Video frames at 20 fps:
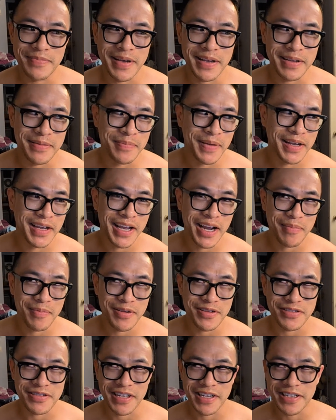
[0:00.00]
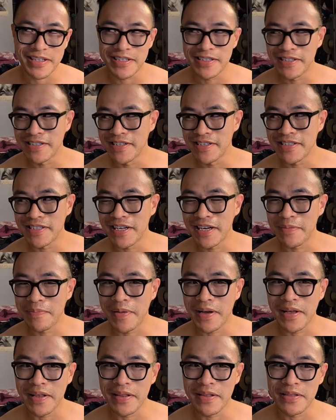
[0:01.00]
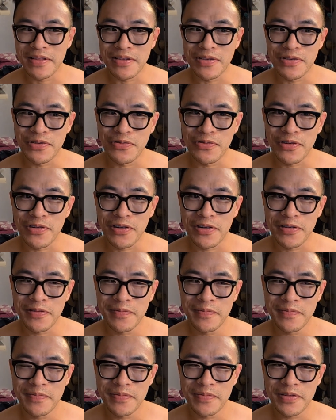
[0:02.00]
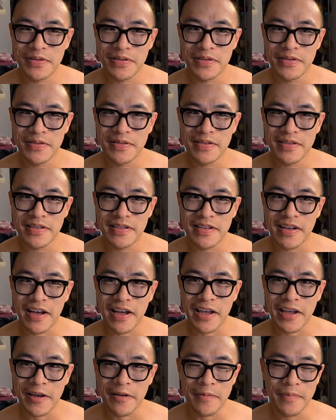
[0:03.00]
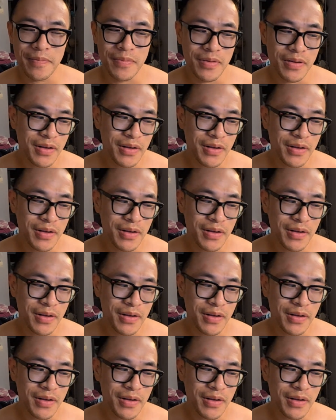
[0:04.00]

my cameras are like just sitting in my drawer, dying.